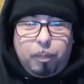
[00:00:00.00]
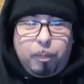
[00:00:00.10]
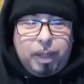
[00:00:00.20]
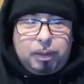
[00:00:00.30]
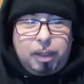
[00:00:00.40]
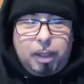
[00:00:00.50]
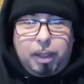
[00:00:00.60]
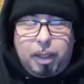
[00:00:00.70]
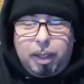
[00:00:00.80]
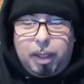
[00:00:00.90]

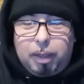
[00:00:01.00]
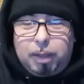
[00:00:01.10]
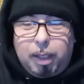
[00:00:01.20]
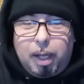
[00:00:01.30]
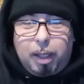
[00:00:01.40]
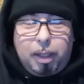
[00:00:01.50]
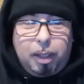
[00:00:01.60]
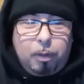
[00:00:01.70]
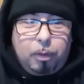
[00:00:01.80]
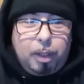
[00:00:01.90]
Mexican kids that got
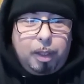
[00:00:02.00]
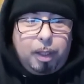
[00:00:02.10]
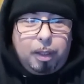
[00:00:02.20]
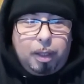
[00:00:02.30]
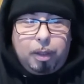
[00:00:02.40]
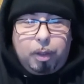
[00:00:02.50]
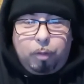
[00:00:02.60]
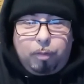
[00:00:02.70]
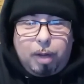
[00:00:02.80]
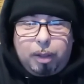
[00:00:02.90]
killed in the
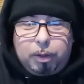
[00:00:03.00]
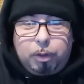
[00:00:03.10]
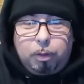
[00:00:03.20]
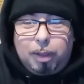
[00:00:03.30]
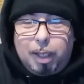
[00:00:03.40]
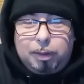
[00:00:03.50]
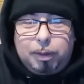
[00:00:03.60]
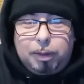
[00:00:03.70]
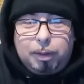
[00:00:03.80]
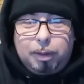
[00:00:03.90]
Uvalde shooting, that's just